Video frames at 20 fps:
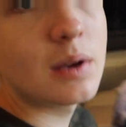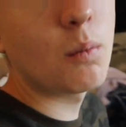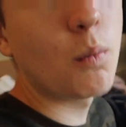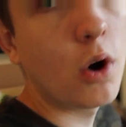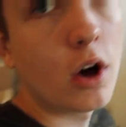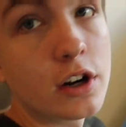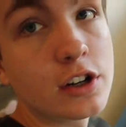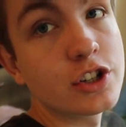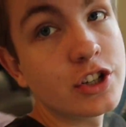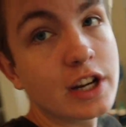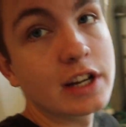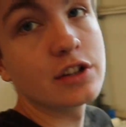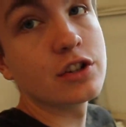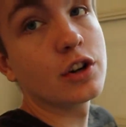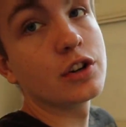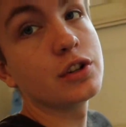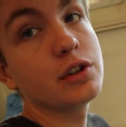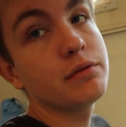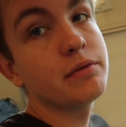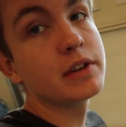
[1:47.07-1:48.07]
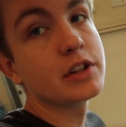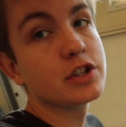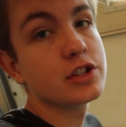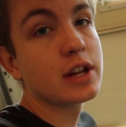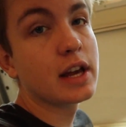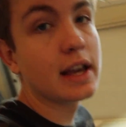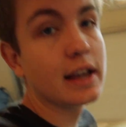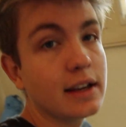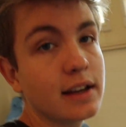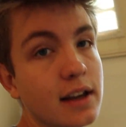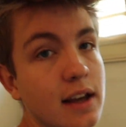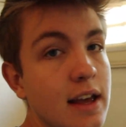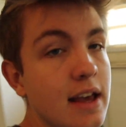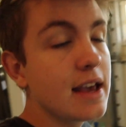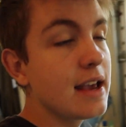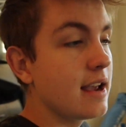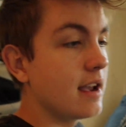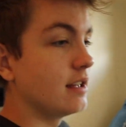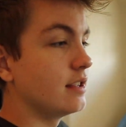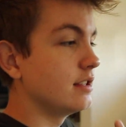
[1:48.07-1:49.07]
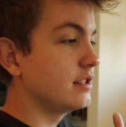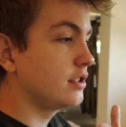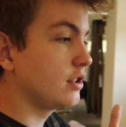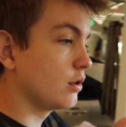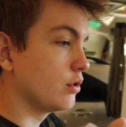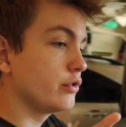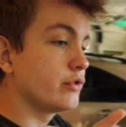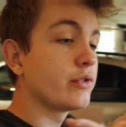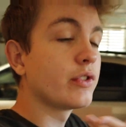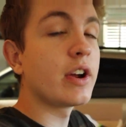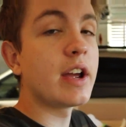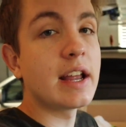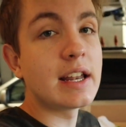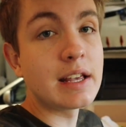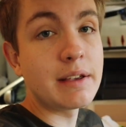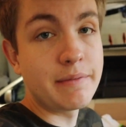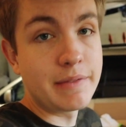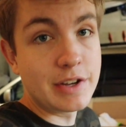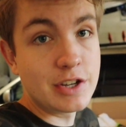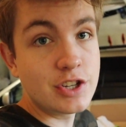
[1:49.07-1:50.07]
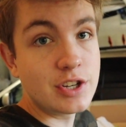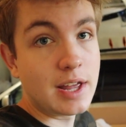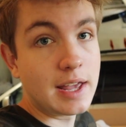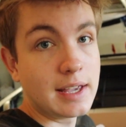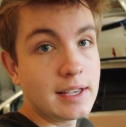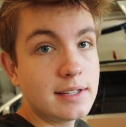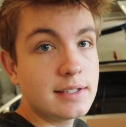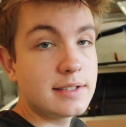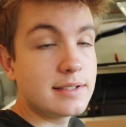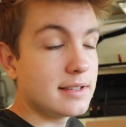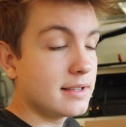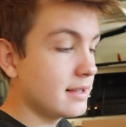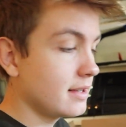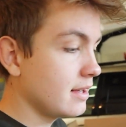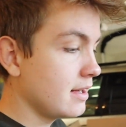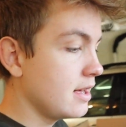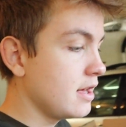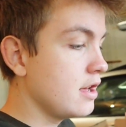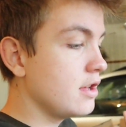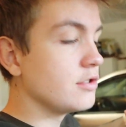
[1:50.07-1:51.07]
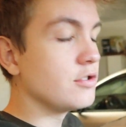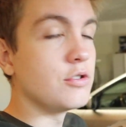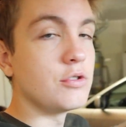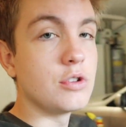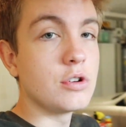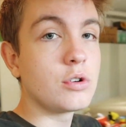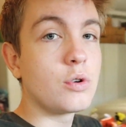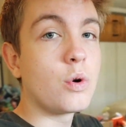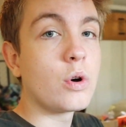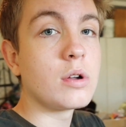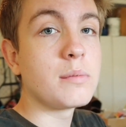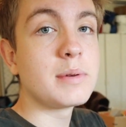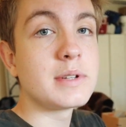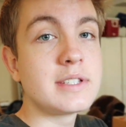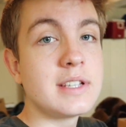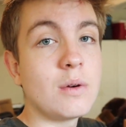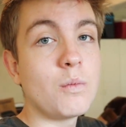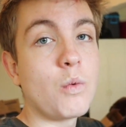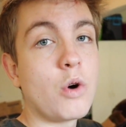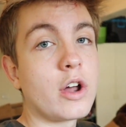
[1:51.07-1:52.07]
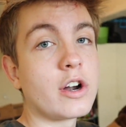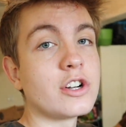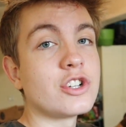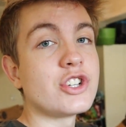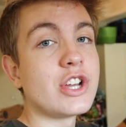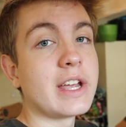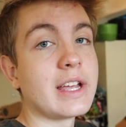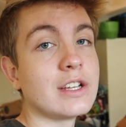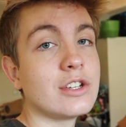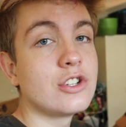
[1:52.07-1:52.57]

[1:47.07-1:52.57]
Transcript: change on your fish tank, and this goes for any fish tanks. Do your 1/4% water change.